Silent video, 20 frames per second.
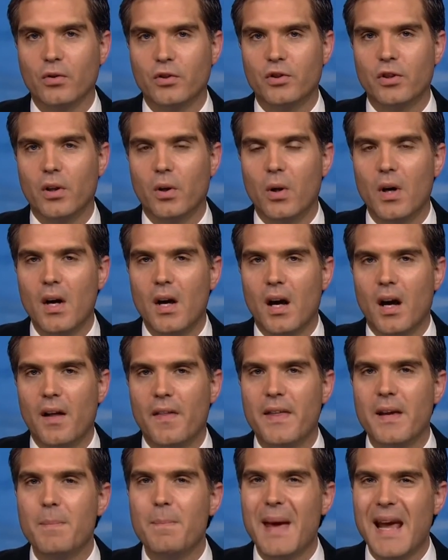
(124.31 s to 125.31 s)
So uh,
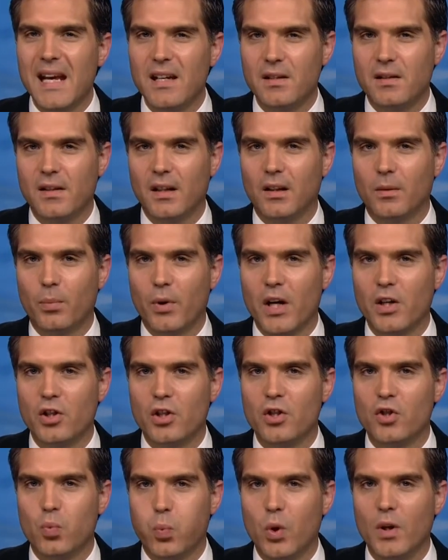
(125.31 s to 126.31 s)
the main celebrations